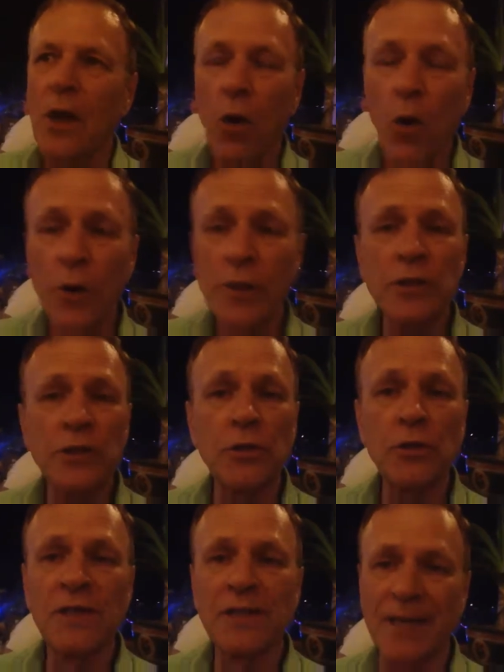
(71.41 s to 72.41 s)
or you're just
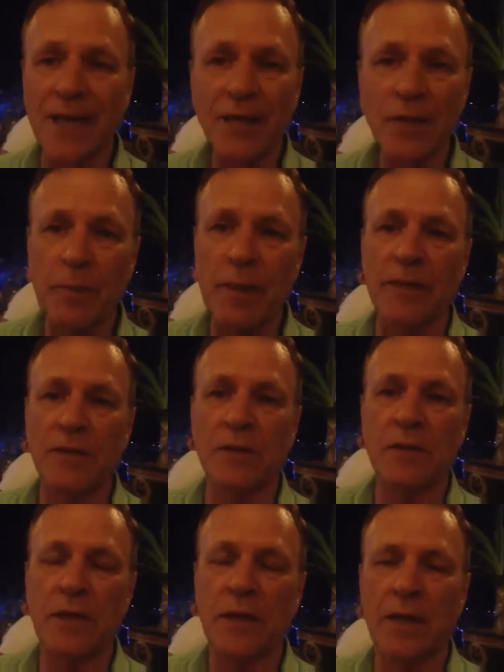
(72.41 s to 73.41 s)
using text
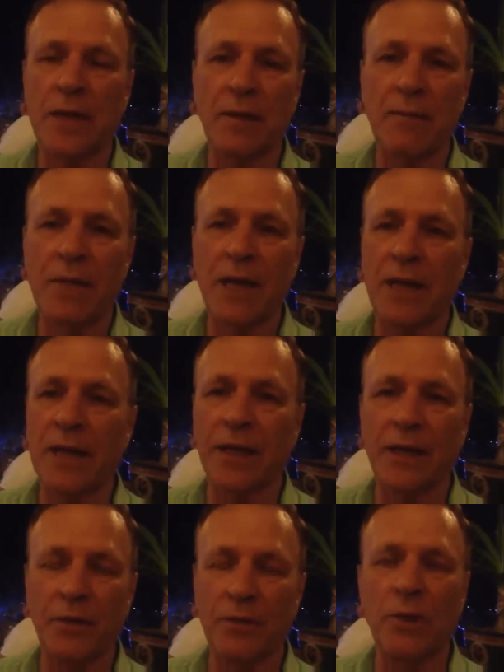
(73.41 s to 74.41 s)
based uh, marketing,